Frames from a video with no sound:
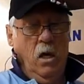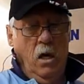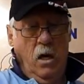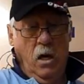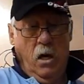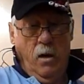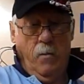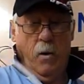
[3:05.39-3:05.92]
I
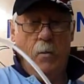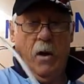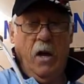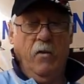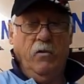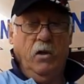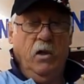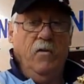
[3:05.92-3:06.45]
might
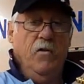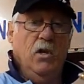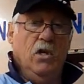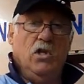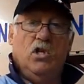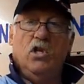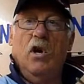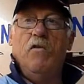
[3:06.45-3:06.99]
have to leave it in the
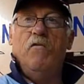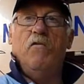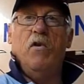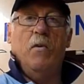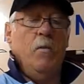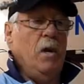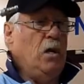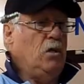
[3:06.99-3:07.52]
sun for a
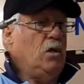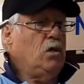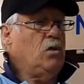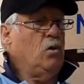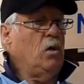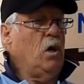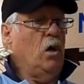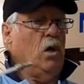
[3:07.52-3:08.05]
minute just so
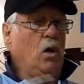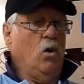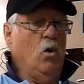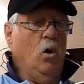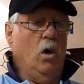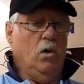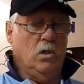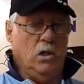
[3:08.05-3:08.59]
it
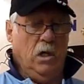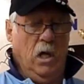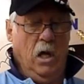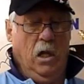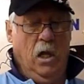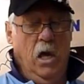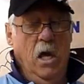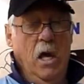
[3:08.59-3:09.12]
uncoils slightly.